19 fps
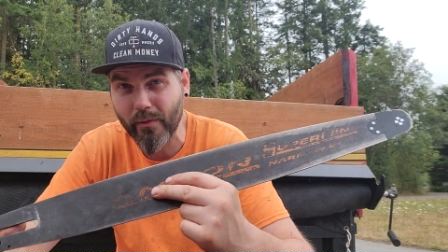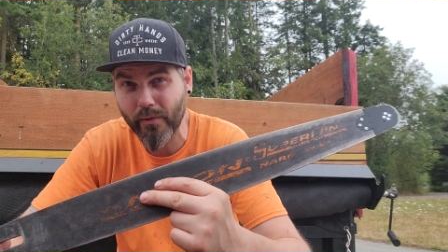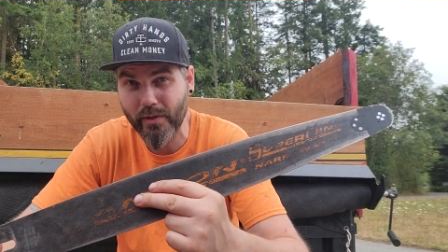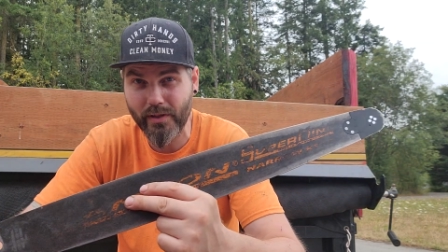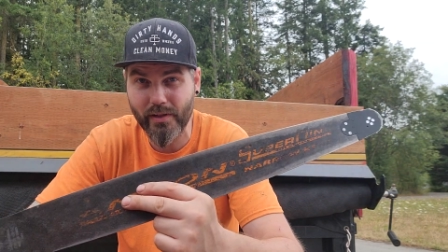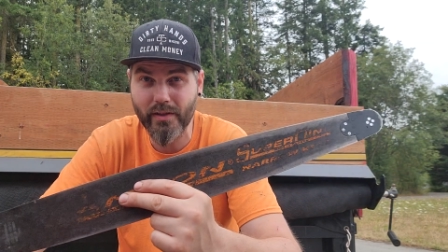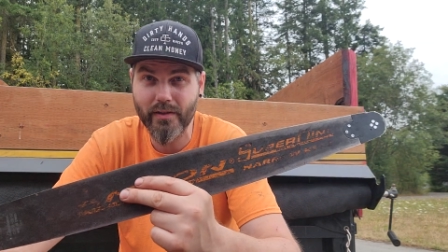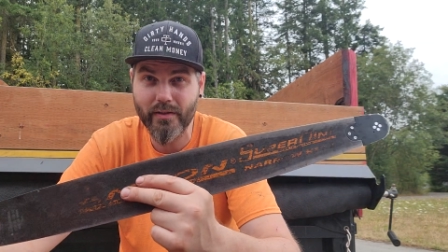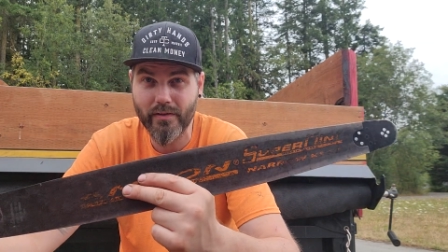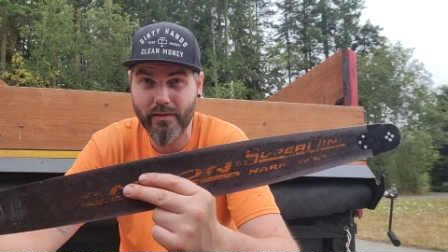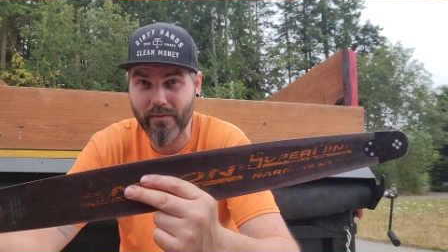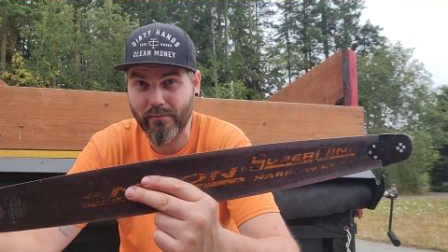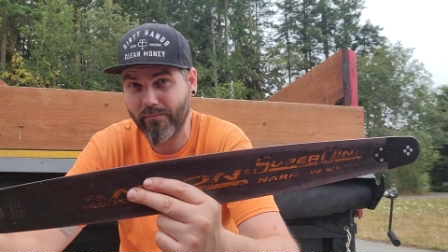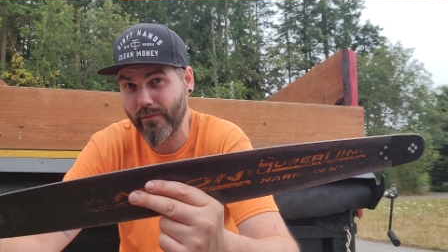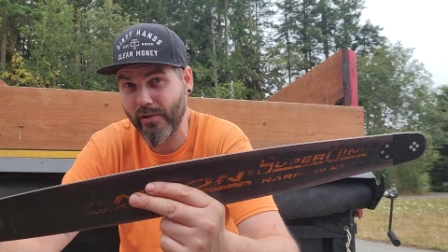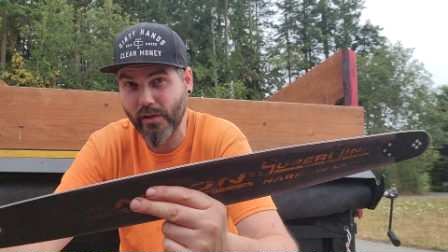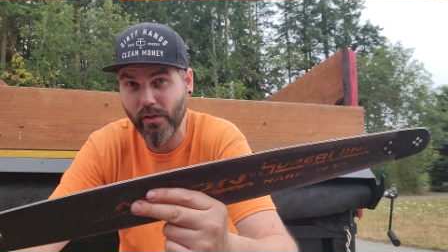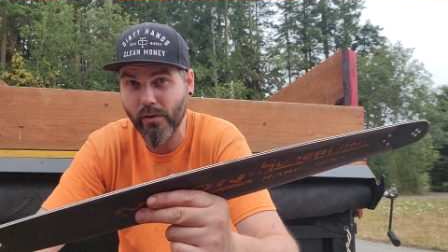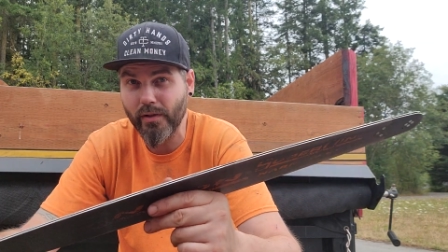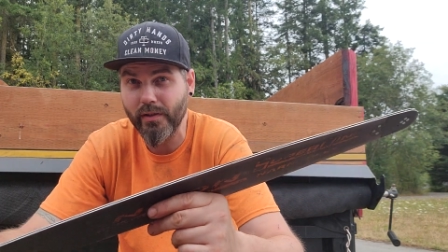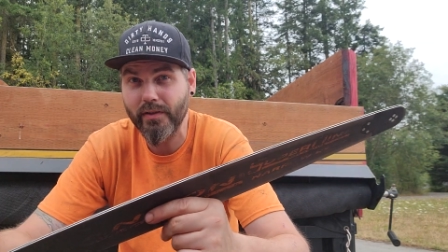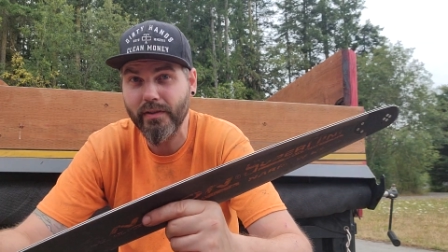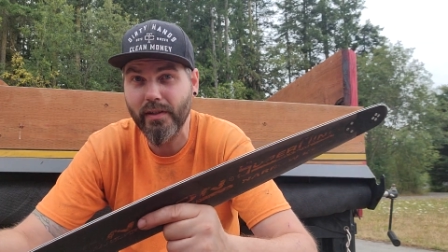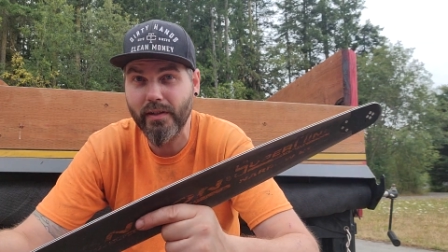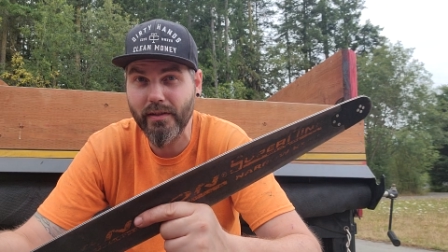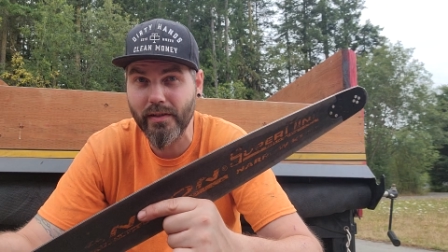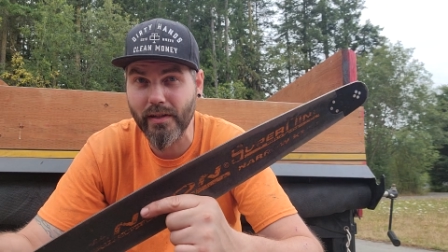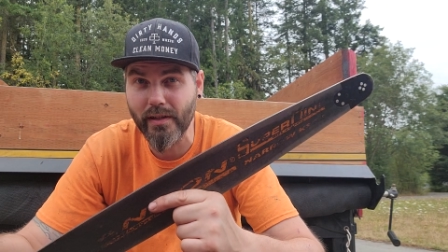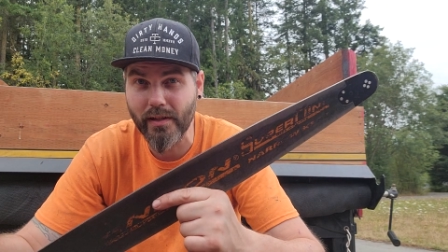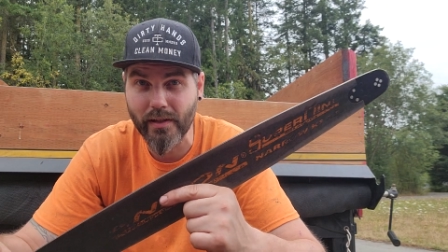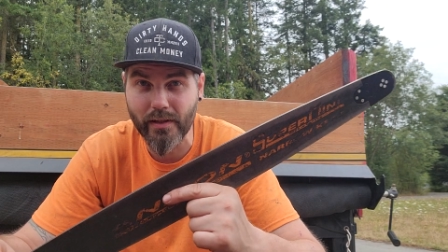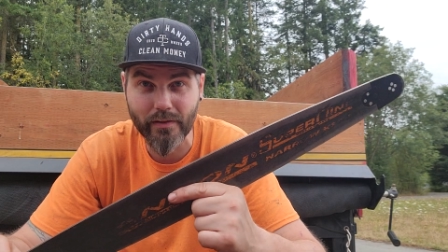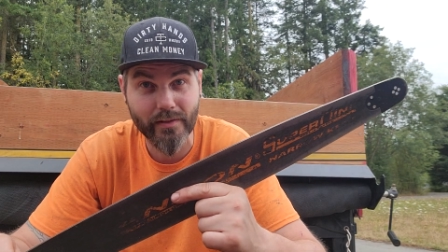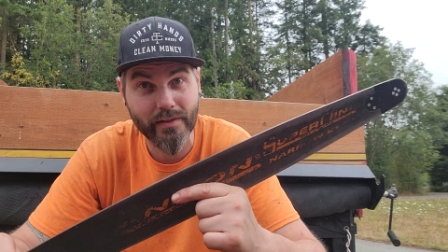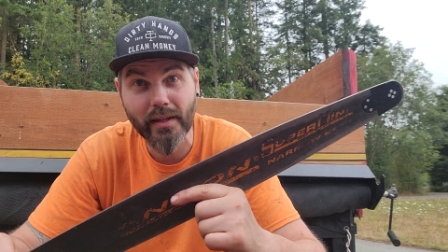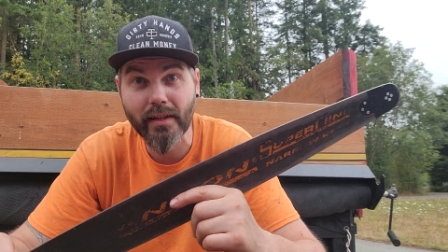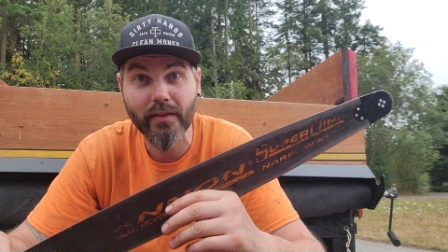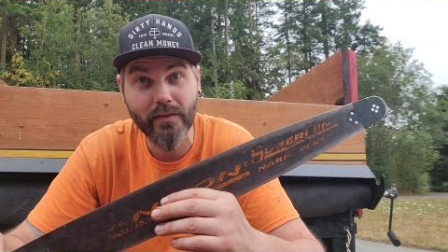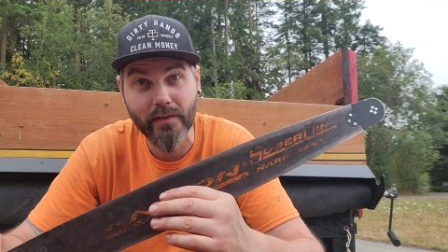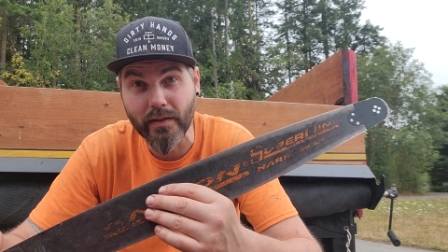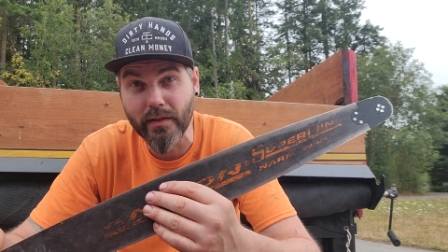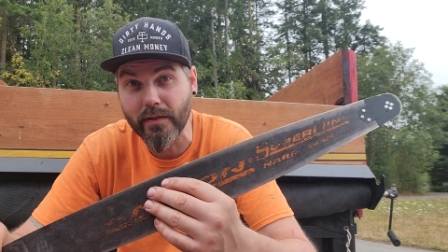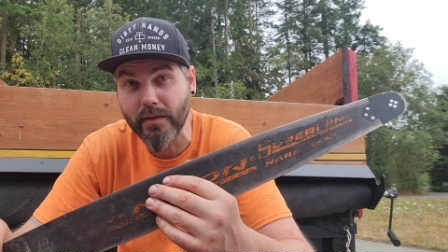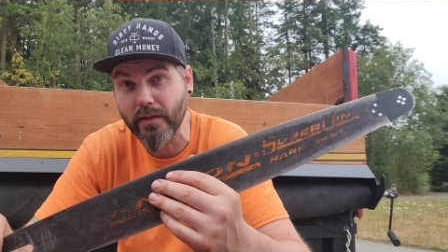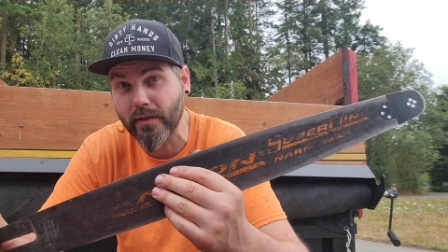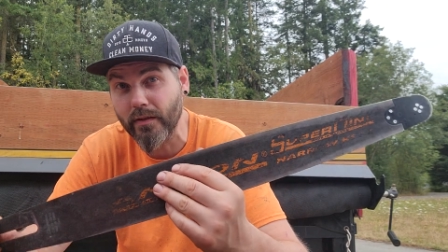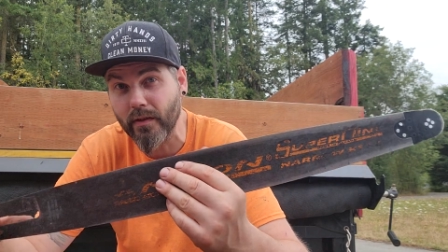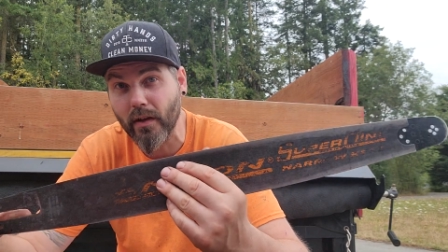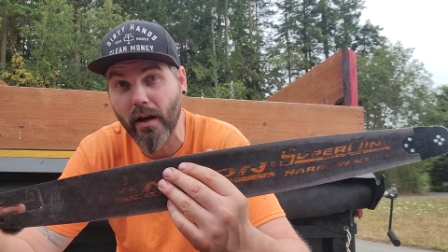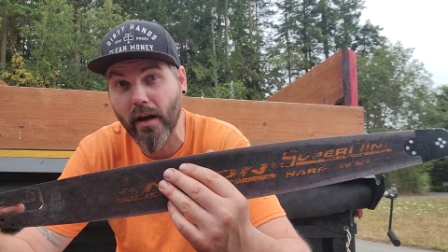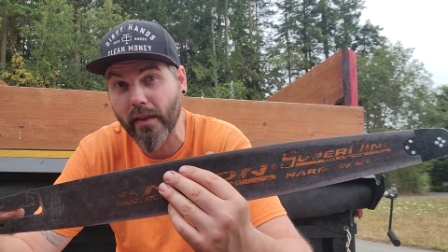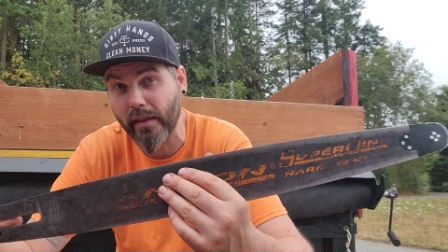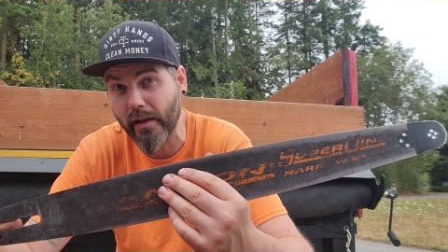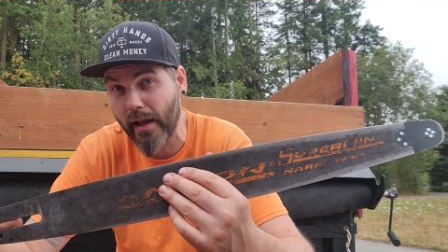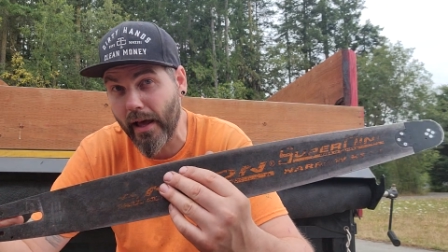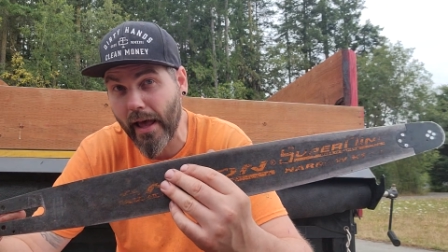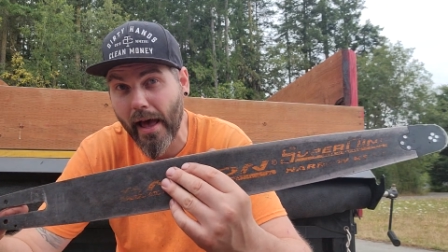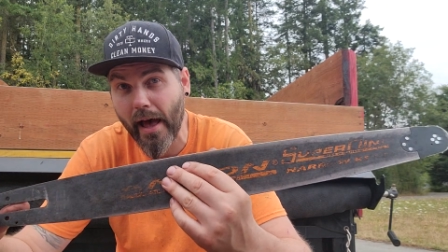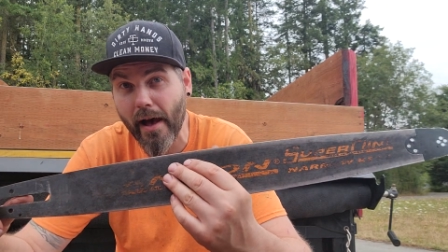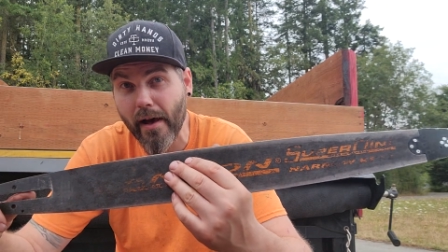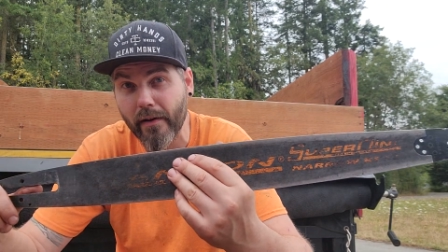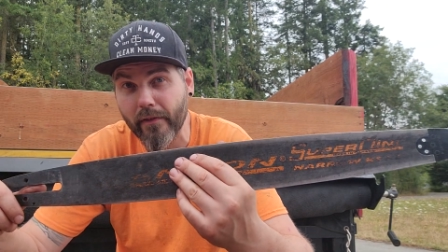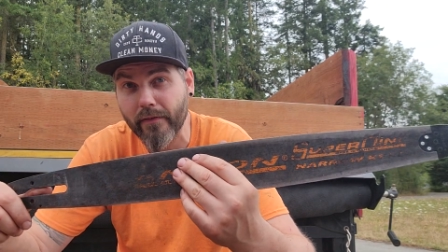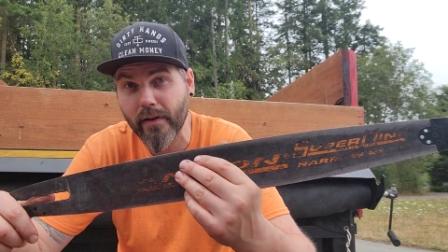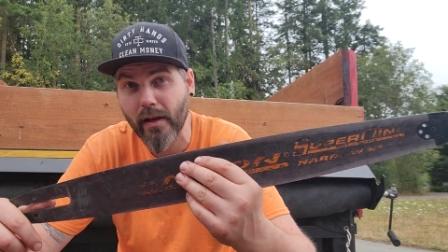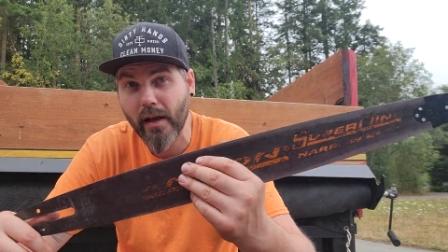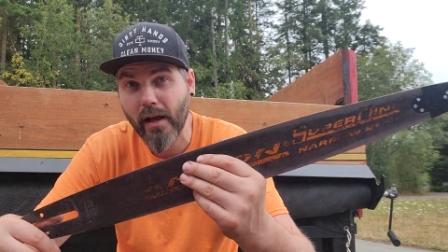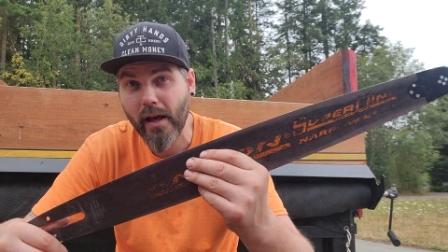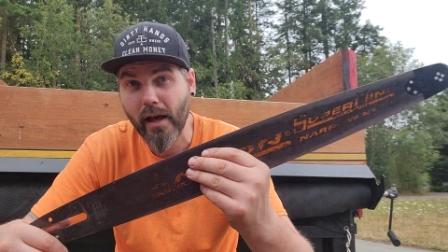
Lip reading: which is the only 66cc saw that I have.